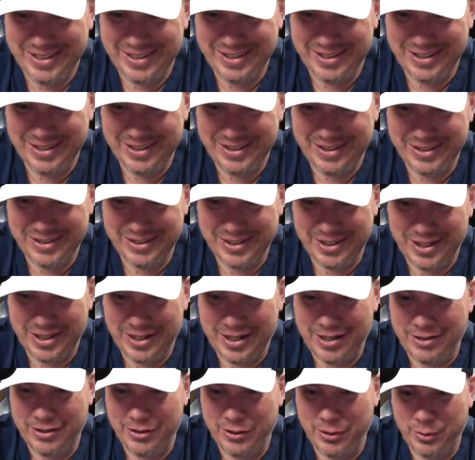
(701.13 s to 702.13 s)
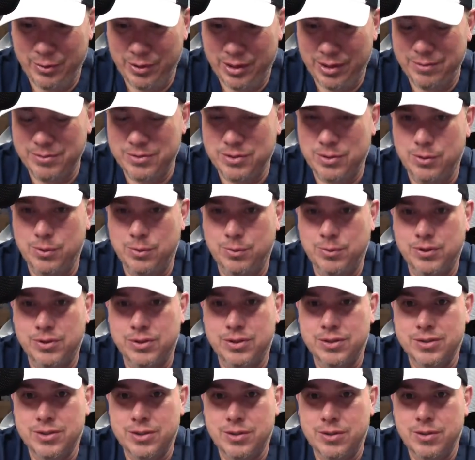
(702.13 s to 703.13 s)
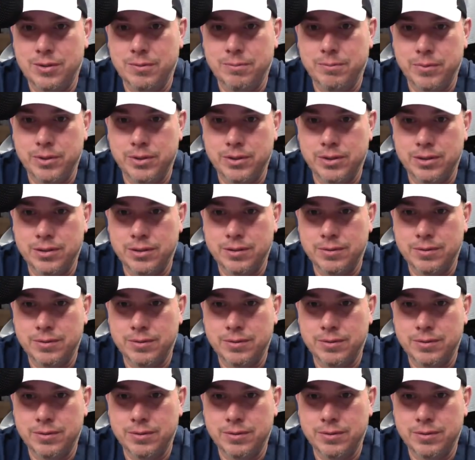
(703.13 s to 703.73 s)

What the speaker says: Oh, God. I don't know where I was going with this all, but